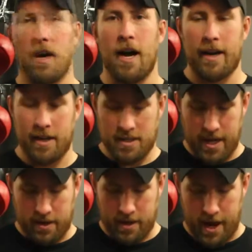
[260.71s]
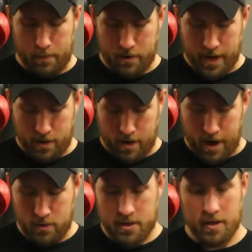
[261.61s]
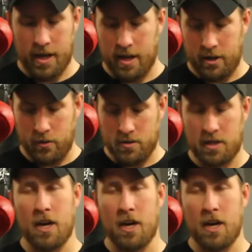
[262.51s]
I can take the applicator out and use the